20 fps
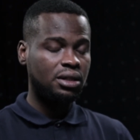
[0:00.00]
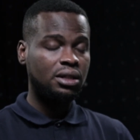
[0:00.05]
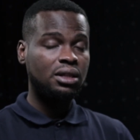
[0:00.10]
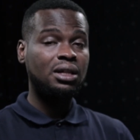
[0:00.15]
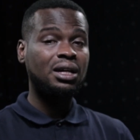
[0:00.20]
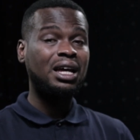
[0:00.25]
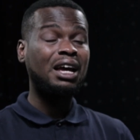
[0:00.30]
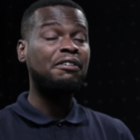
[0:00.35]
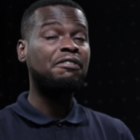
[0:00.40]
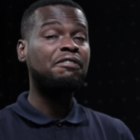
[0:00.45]

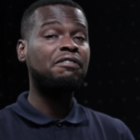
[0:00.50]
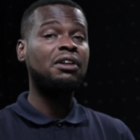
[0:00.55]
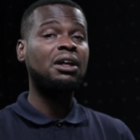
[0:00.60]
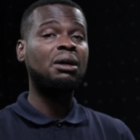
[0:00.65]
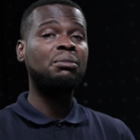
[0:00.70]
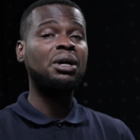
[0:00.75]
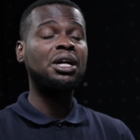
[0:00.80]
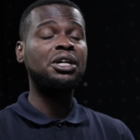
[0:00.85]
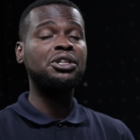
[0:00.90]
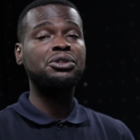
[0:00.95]
the
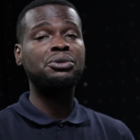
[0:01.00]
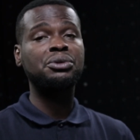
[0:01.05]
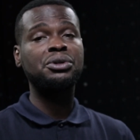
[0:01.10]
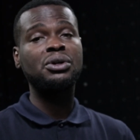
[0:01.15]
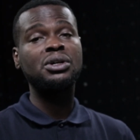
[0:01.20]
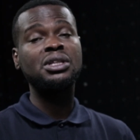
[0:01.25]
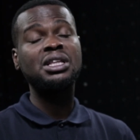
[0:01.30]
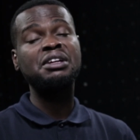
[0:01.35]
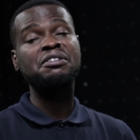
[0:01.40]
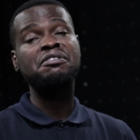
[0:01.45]
inflammatory
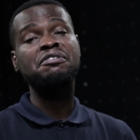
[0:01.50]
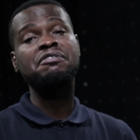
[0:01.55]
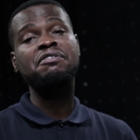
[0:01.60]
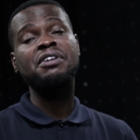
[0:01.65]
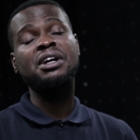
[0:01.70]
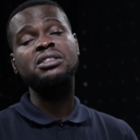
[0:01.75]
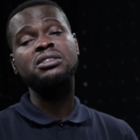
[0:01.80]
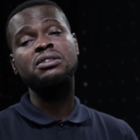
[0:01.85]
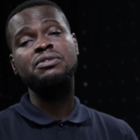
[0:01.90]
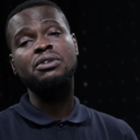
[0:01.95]
or the
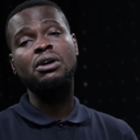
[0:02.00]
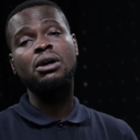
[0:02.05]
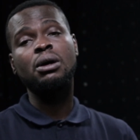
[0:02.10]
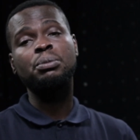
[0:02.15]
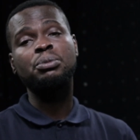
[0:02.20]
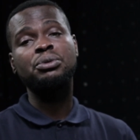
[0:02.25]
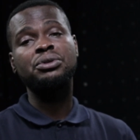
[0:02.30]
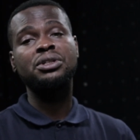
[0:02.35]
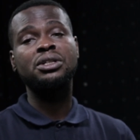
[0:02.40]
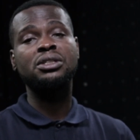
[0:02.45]
infective
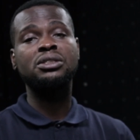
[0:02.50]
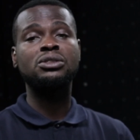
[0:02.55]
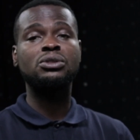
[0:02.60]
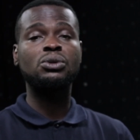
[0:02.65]
component,